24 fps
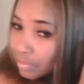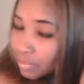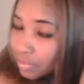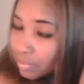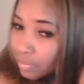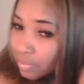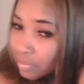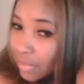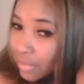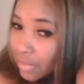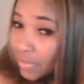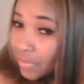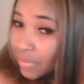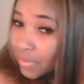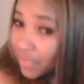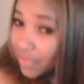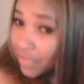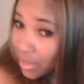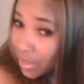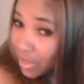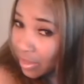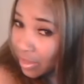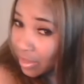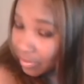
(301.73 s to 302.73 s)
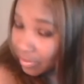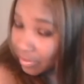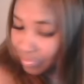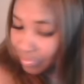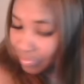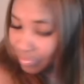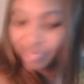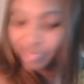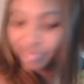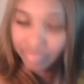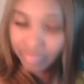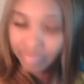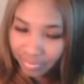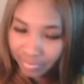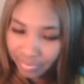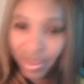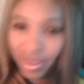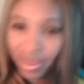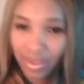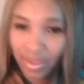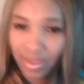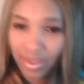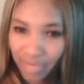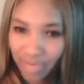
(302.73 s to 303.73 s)
On the Philly,
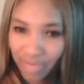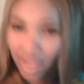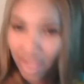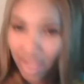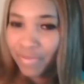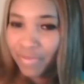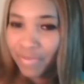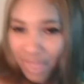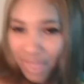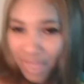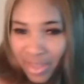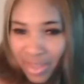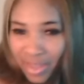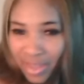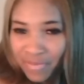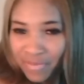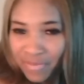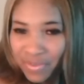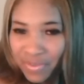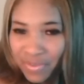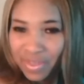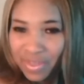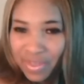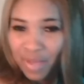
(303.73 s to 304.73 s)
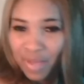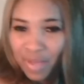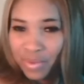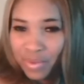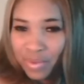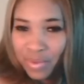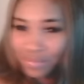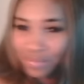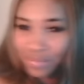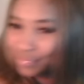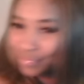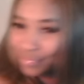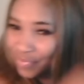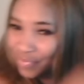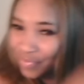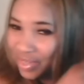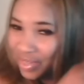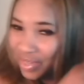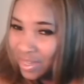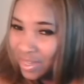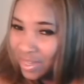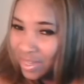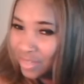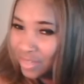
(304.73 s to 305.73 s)
I can feel that one.
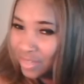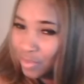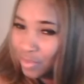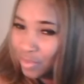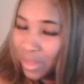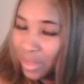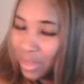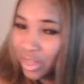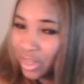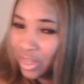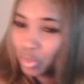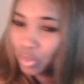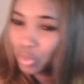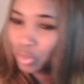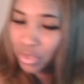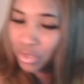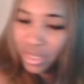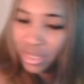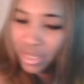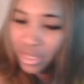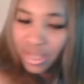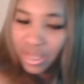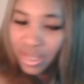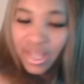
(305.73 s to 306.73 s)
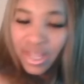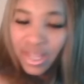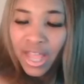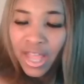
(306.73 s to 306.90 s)
Philly is from LH Boutique.